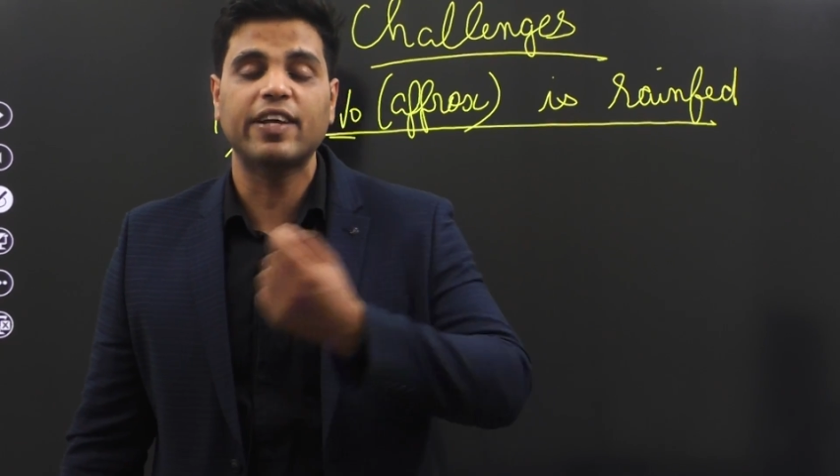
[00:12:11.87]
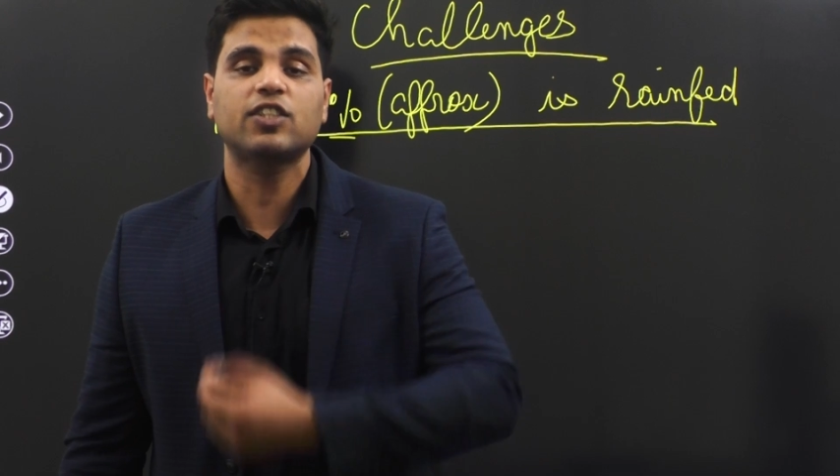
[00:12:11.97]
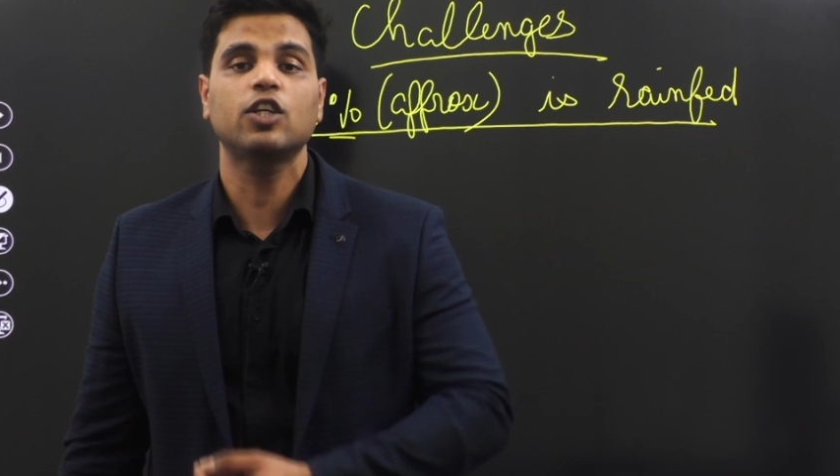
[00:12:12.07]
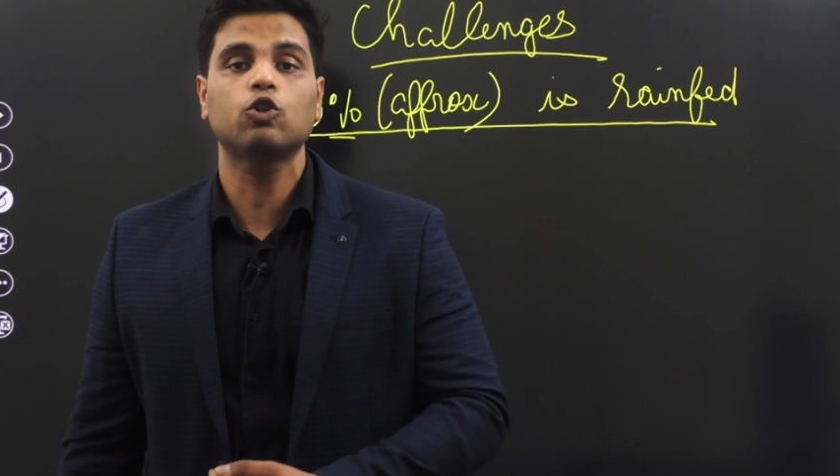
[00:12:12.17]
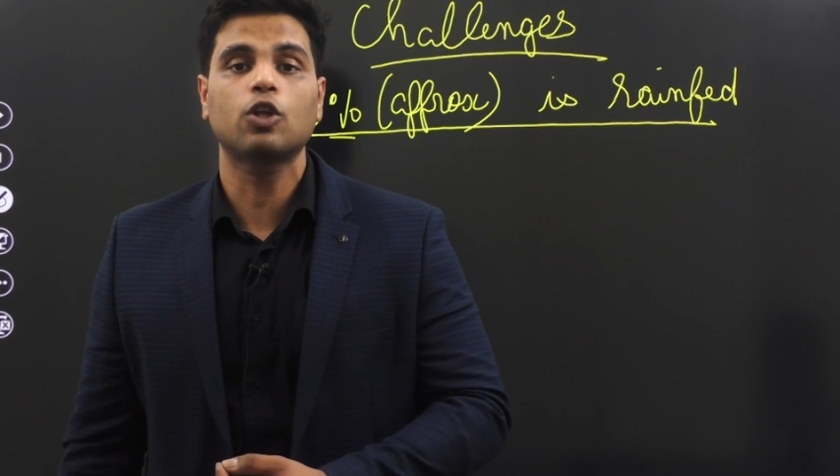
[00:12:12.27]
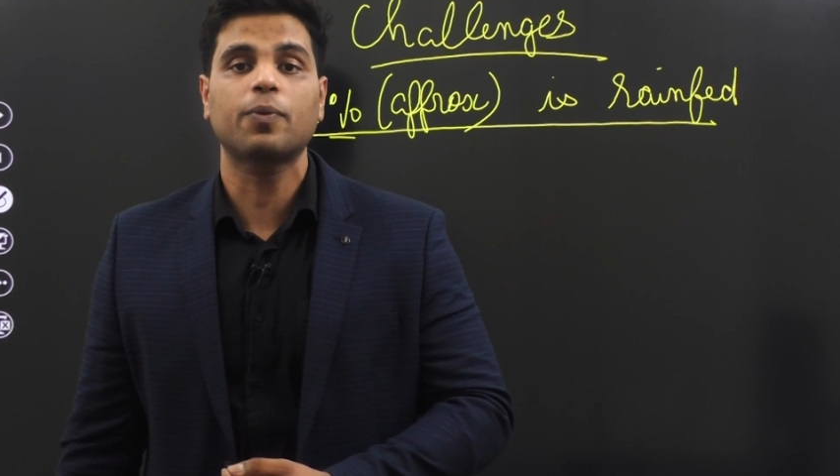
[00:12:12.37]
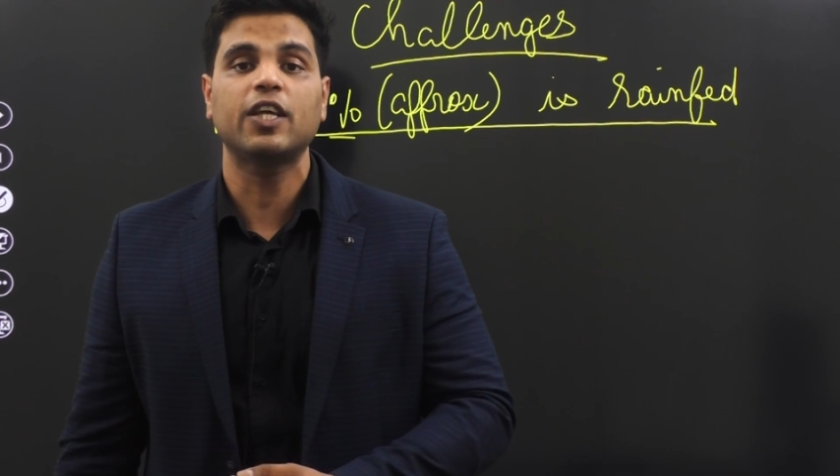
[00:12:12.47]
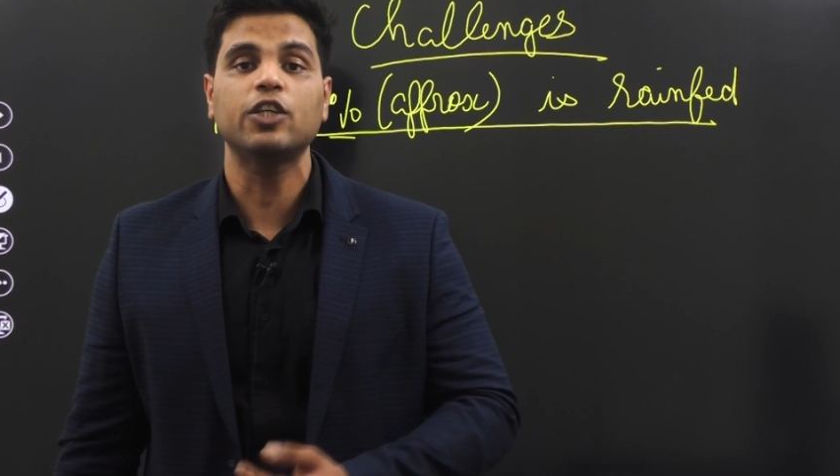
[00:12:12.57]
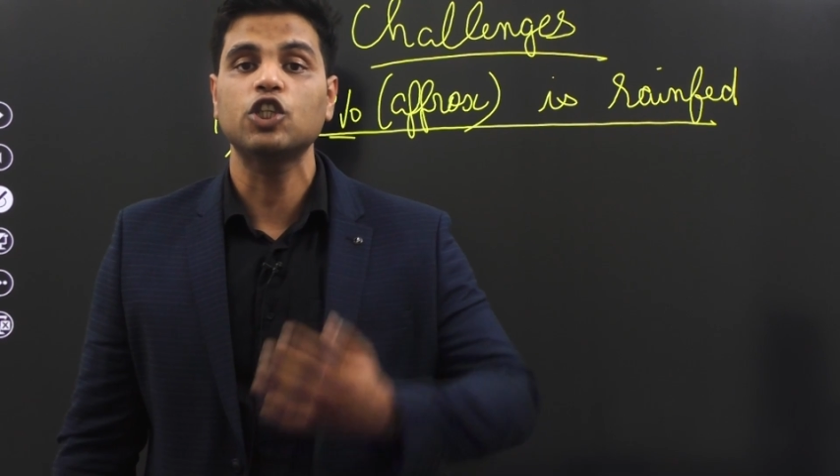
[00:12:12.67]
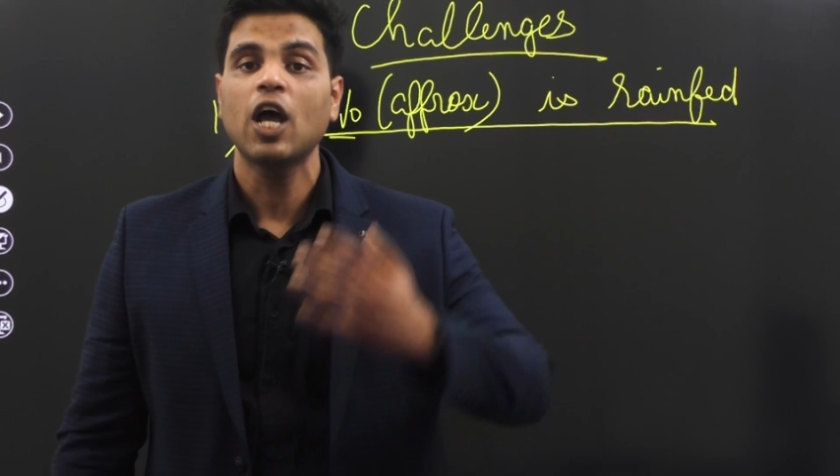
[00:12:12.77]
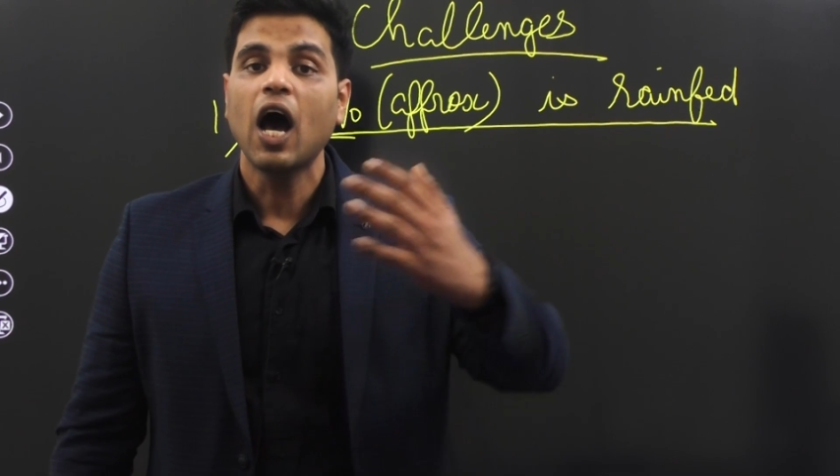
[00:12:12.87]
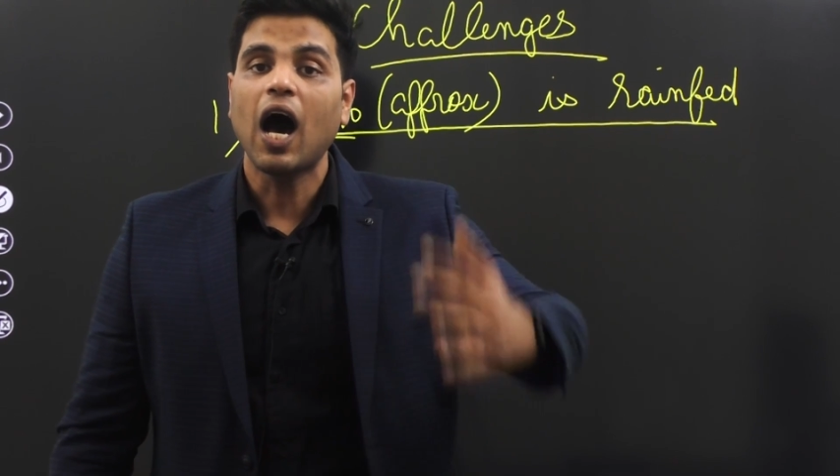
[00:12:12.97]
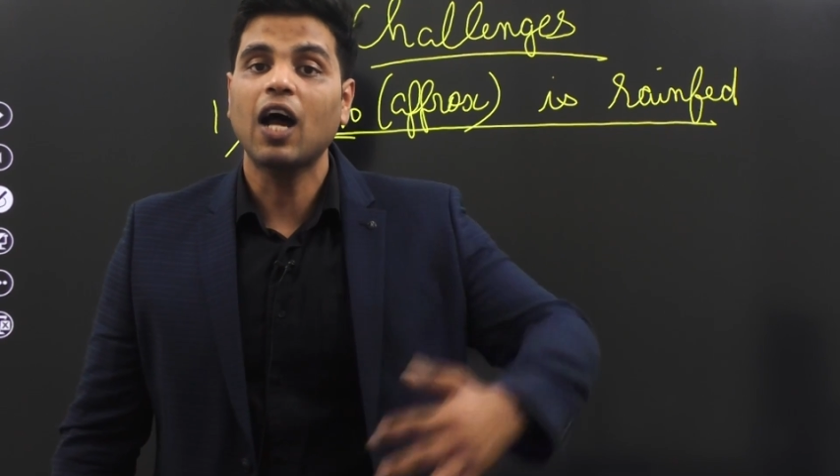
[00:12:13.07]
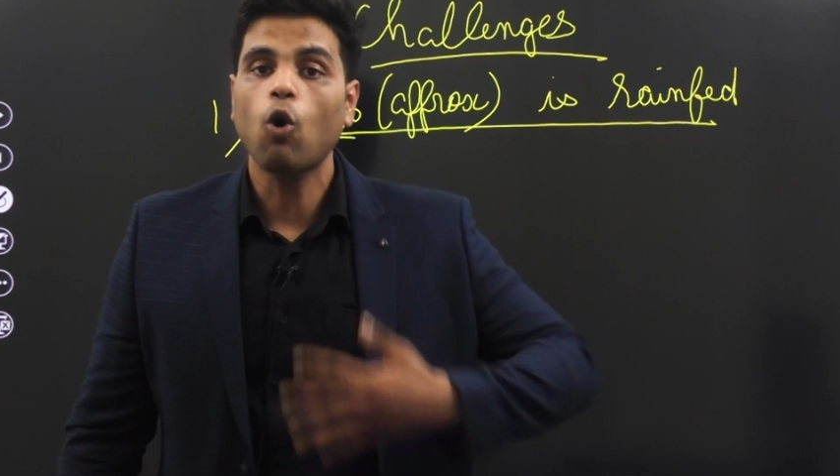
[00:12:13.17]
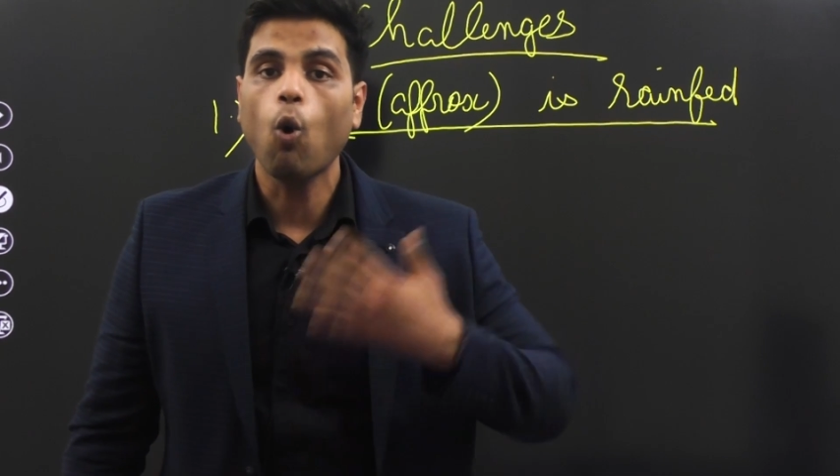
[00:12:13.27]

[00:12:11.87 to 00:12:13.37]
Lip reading: Western Uttar Pradesh are